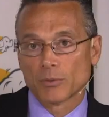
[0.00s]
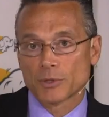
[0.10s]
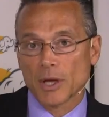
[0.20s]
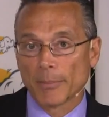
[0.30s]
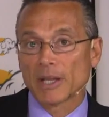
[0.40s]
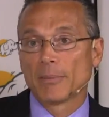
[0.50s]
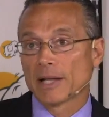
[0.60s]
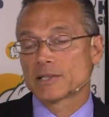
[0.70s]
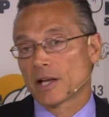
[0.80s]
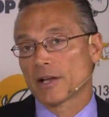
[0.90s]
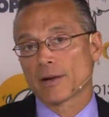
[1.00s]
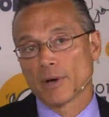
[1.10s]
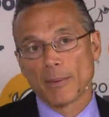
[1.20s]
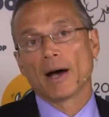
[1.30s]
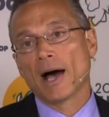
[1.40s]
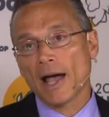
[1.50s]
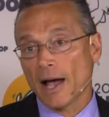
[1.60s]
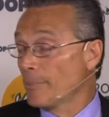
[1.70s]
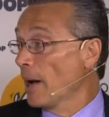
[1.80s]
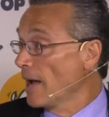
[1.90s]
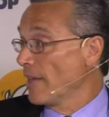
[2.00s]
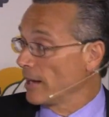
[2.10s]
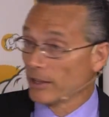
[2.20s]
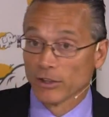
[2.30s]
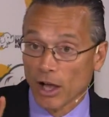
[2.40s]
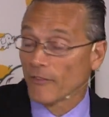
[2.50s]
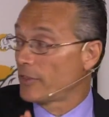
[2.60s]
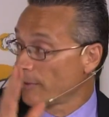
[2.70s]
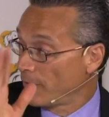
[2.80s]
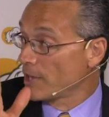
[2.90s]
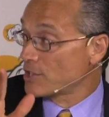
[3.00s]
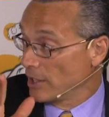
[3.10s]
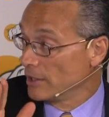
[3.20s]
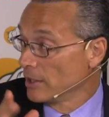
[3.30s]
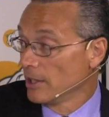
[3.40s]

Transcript: somebody might say, hey Rob, I buy that, I love the vision.